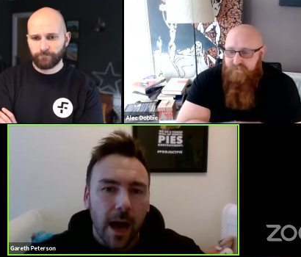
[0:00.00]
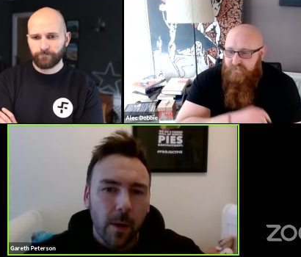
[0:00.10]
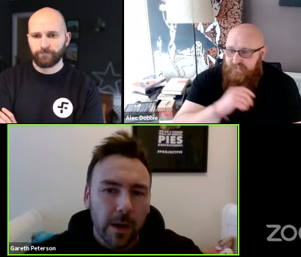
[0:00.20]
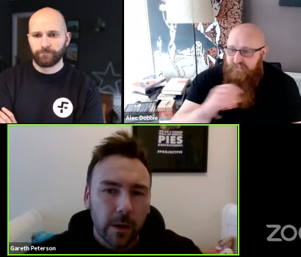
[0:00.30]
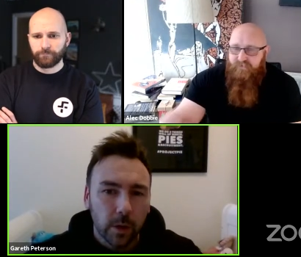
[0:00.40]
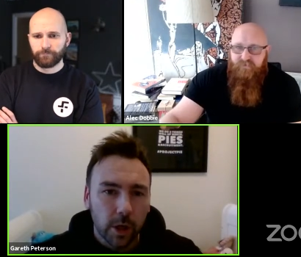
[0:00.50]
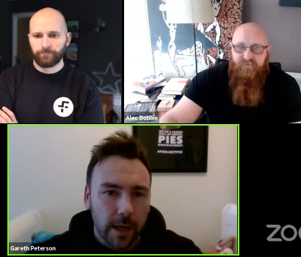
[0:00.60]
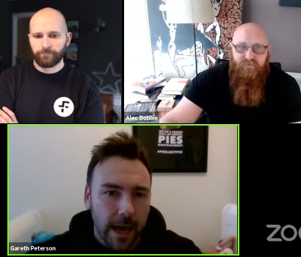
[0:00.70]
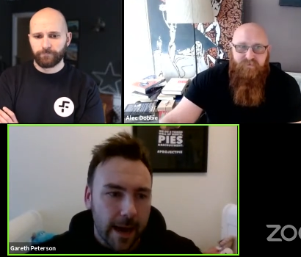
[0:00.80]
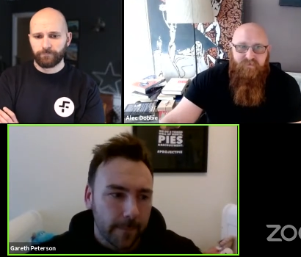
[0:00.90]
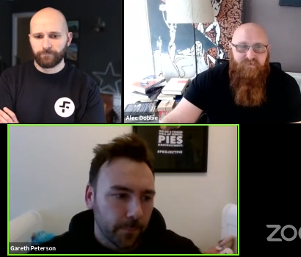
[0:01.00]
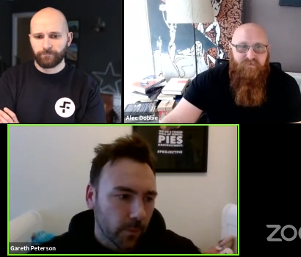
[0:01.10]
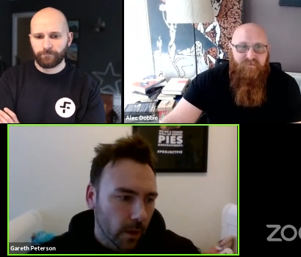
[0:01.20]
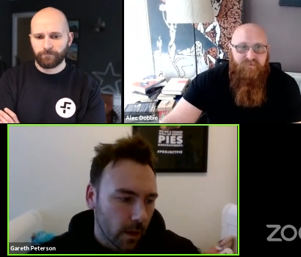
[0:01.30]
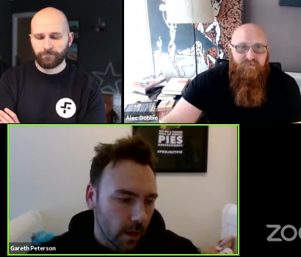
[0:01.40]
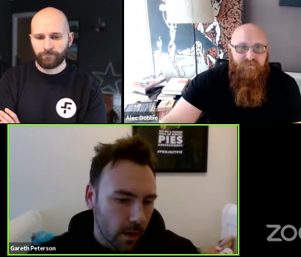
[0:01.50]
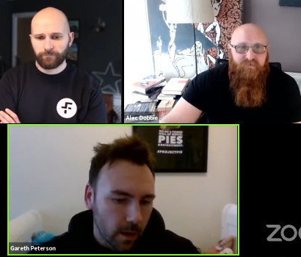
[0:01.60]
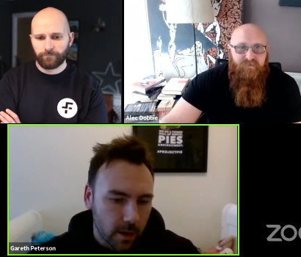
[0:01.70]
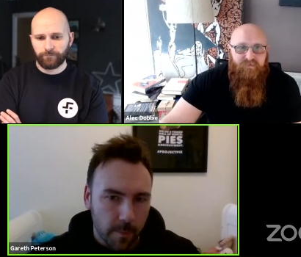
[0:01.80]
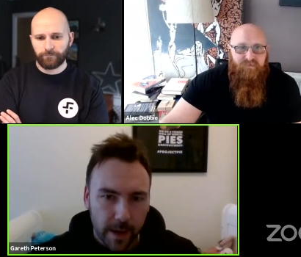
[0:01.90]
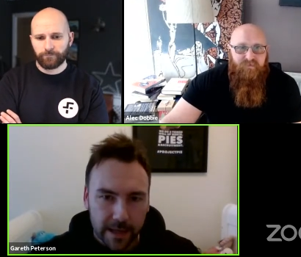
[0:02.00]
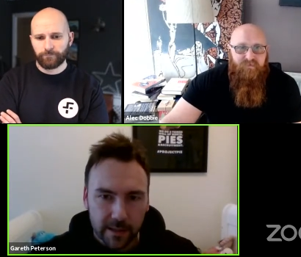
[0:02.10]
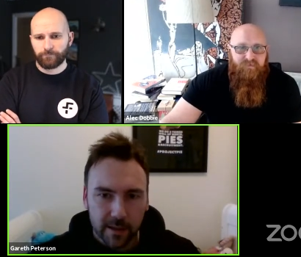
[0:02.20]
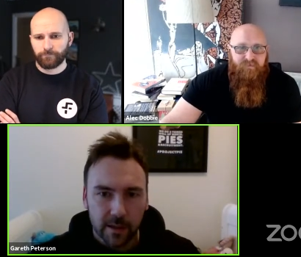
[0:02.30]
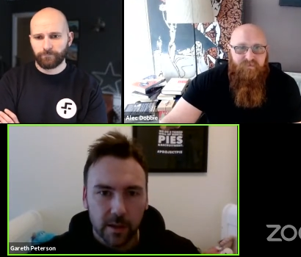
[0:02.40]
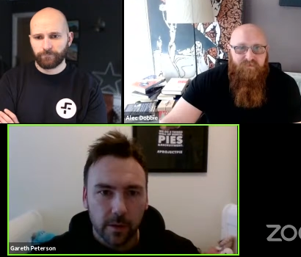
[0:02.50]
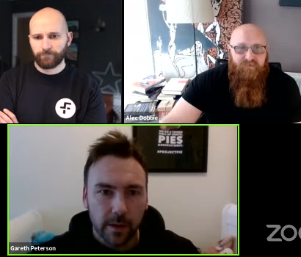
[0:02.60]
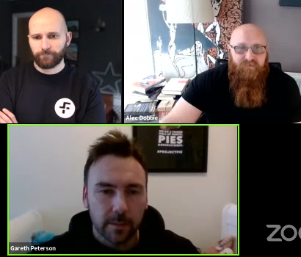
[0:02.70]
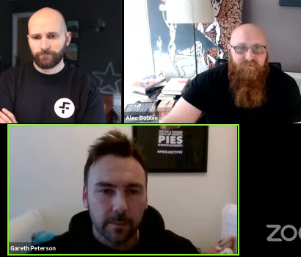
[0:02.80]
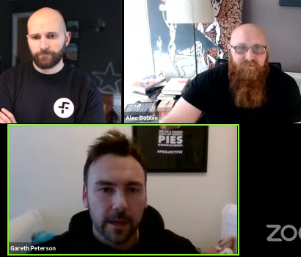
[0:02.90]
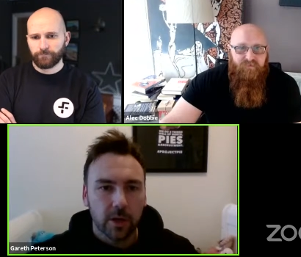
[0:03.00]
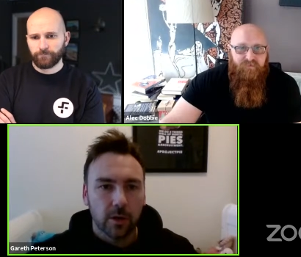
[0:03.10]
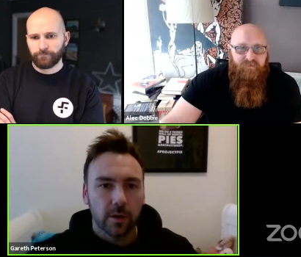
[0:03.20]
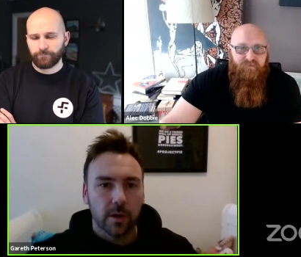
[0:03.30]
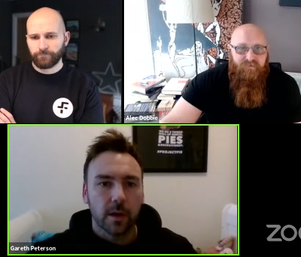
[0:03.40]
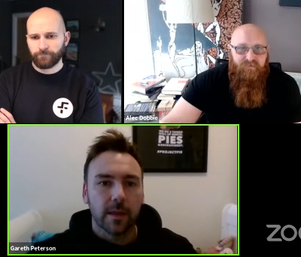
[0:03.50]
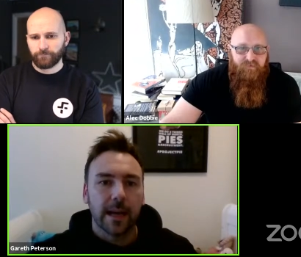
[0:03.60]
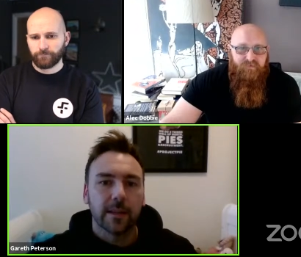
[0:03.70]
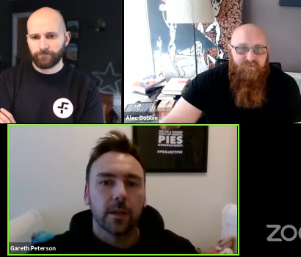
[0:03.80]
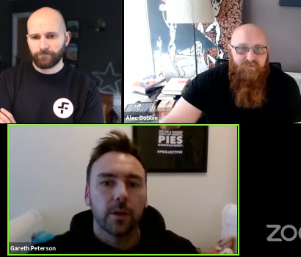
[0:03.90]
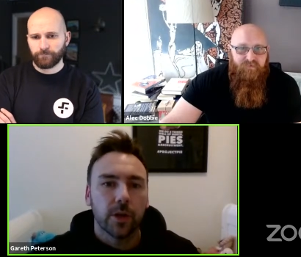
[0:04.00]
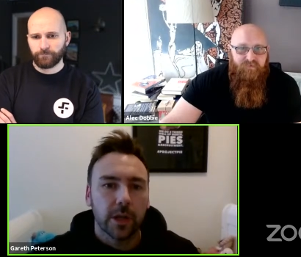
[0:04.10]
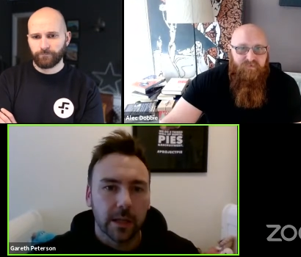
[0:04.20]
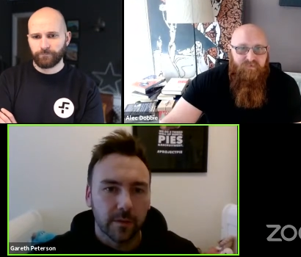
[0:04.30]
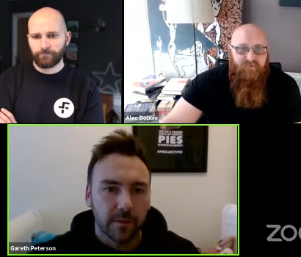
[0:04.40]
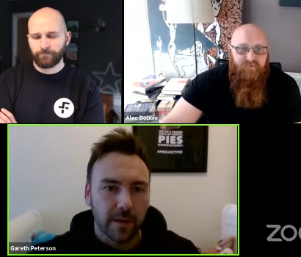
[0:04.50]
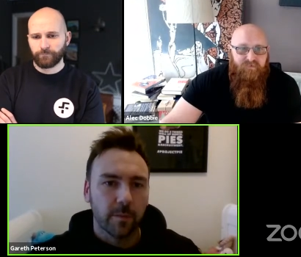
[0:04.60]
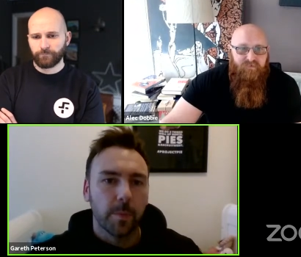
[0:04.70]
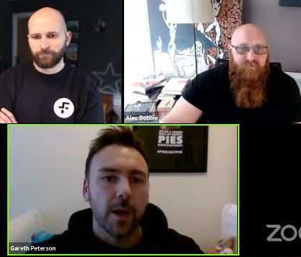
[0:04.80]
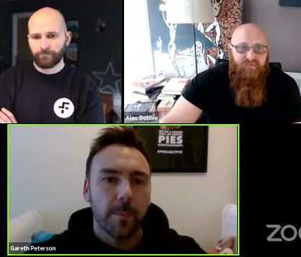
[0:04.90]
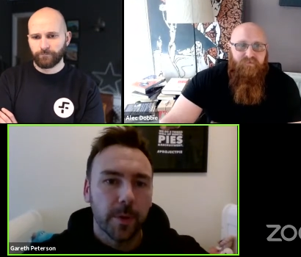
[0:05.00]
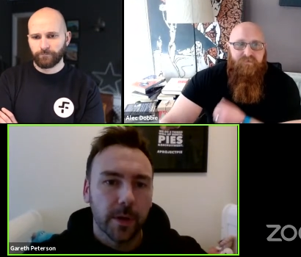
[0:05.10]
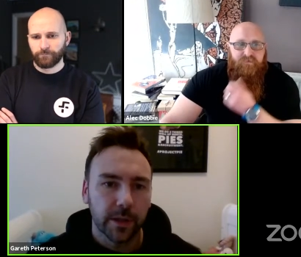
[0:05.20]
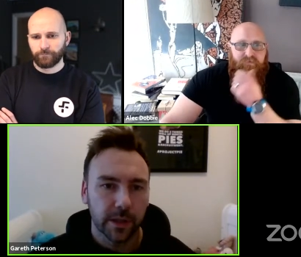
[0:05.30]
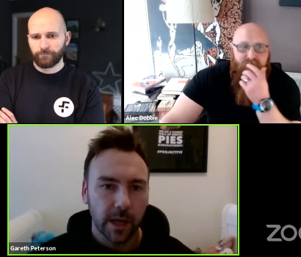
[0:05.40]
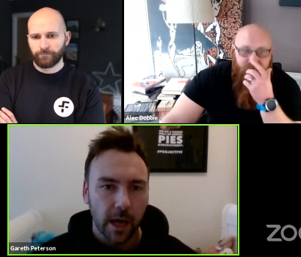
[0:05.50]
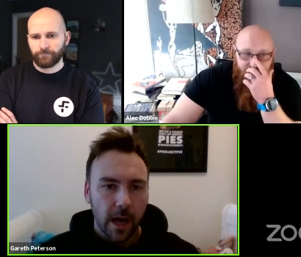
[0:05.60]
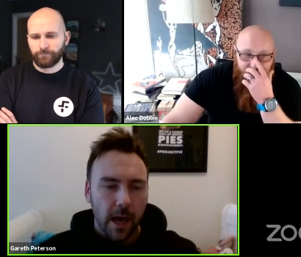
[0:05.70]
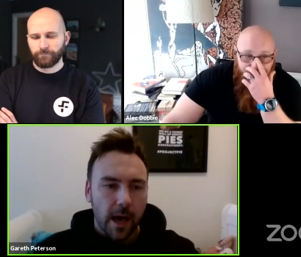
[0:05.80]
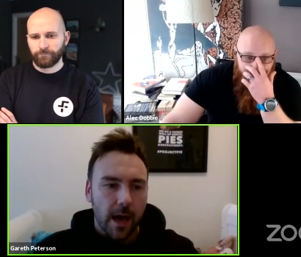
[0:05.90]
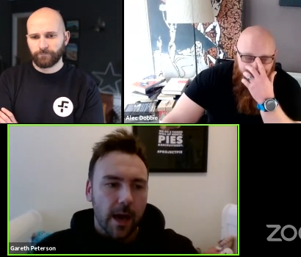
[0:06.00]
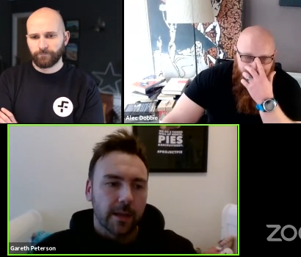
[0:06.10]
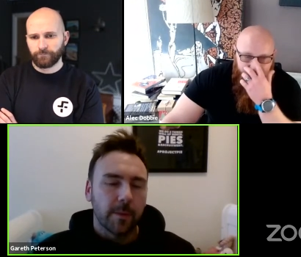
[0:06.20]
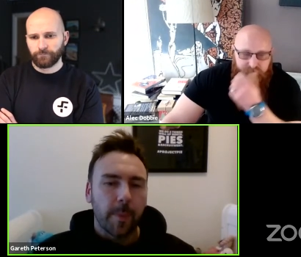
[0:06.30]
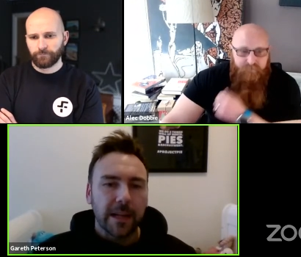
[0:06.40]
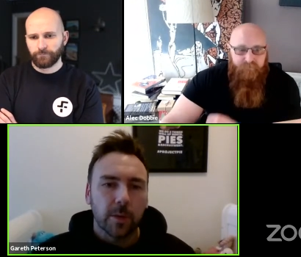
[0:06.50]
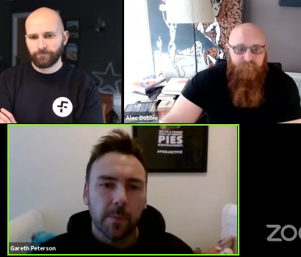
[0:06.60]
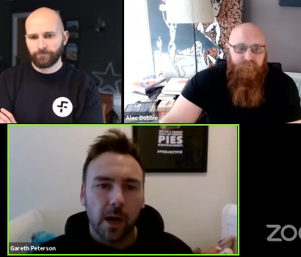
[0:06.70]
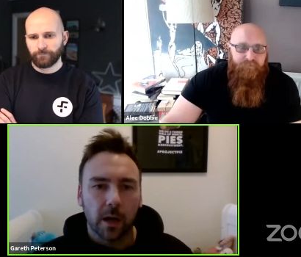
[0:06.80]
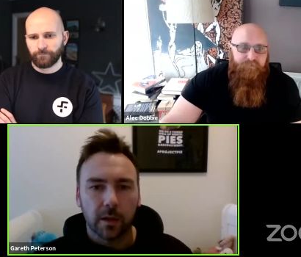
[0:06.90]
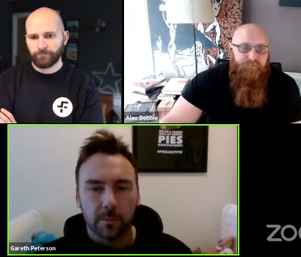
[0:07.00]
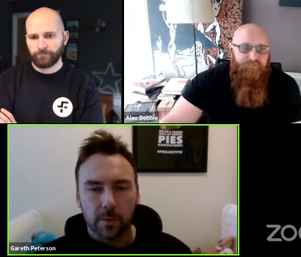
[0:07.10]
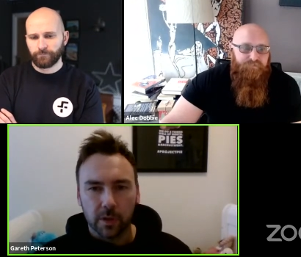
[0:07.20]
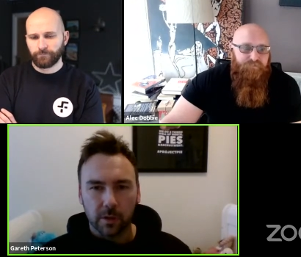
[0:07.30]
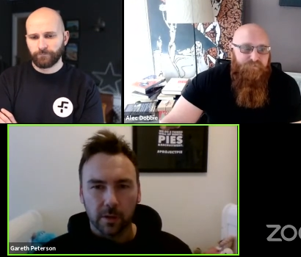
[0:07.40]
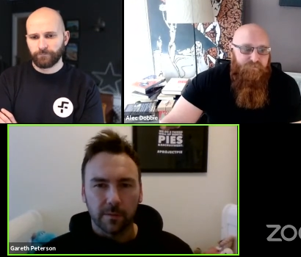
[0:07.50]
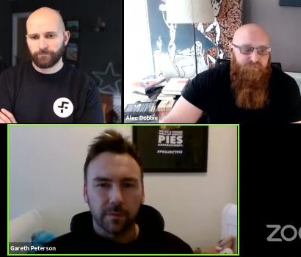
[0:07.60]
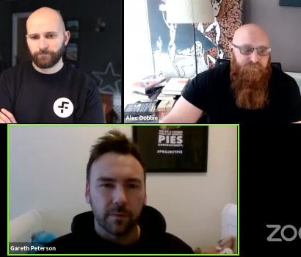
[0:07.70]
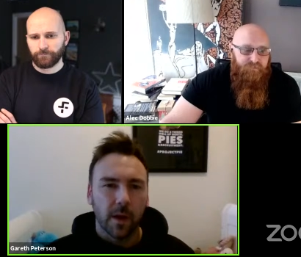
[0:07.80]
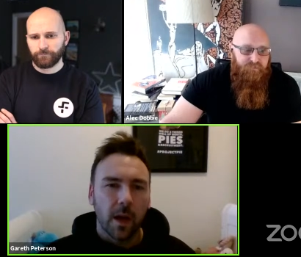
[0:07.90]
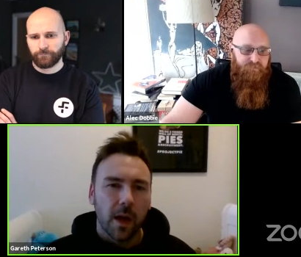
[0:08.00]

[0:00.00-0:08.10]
Speaker 1: I will look at uh, competitors to it to make sure that that solution is fit for purpose, uh, to benchmark them sort of